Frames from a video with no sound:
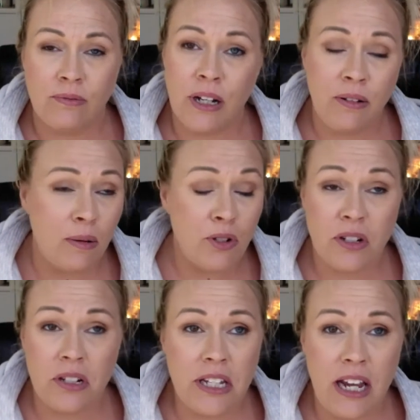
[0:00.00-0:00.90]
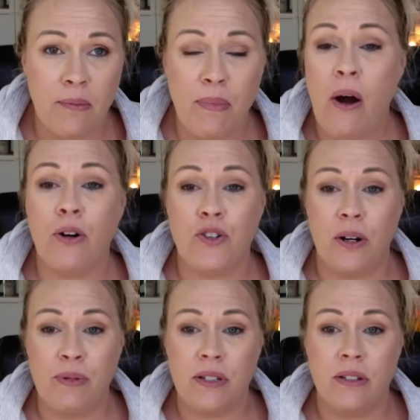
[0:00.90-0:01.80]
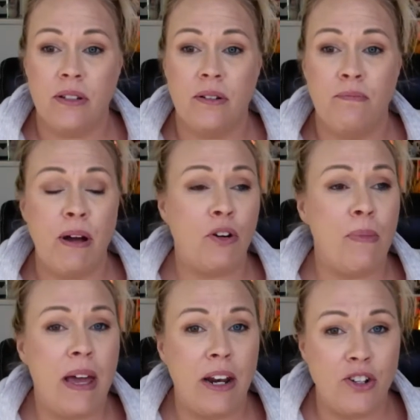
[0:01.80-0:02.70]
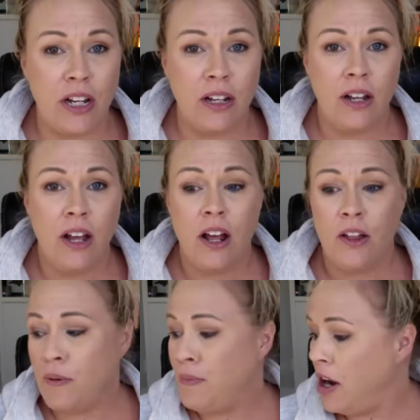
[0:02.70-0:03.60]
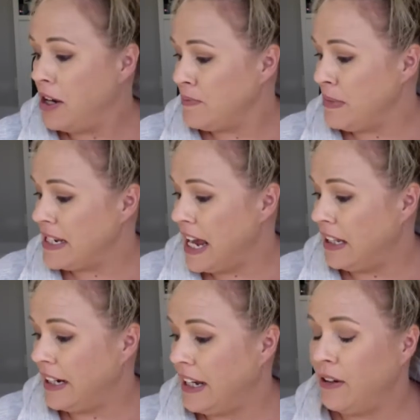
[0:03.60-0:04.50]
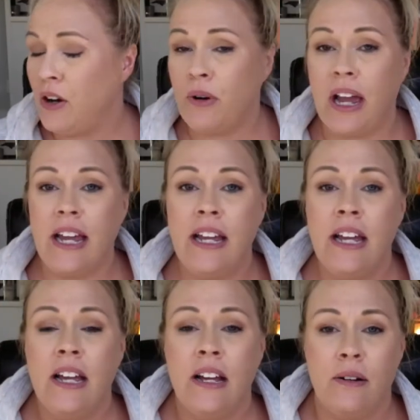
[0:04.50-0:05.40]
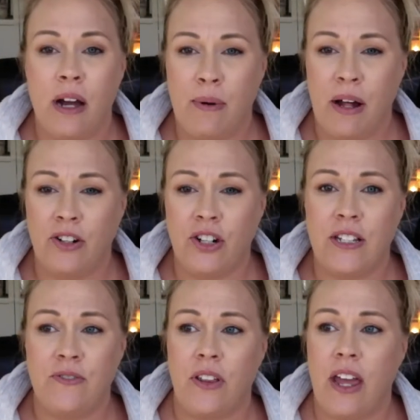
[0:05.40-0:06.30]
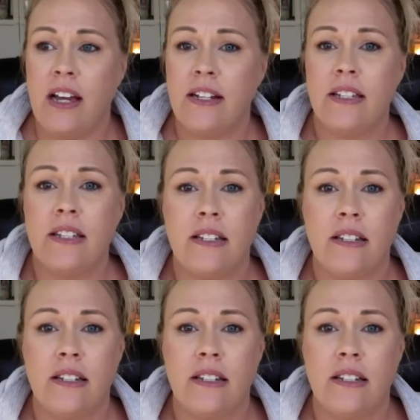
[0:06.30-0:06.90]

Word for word: well, I'm just going to say it power trips, micromanaging the boss mentality. Okay. I apologize for that.